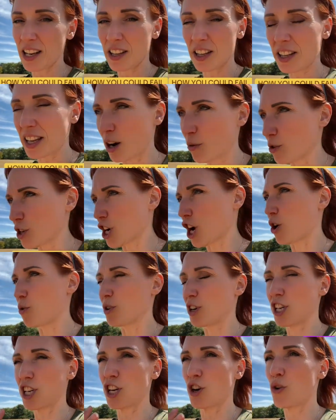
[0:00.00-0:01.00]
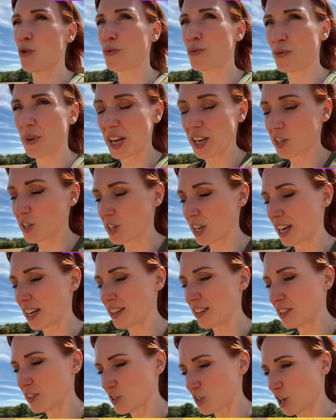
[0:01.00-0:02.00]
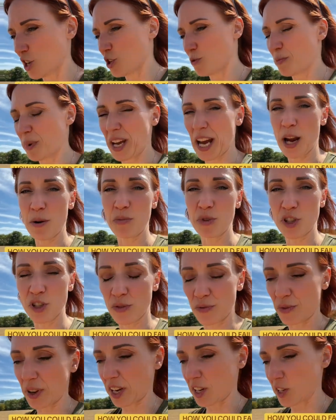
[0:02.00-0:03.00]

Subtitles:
but again, that would go under your fixing, so you'd be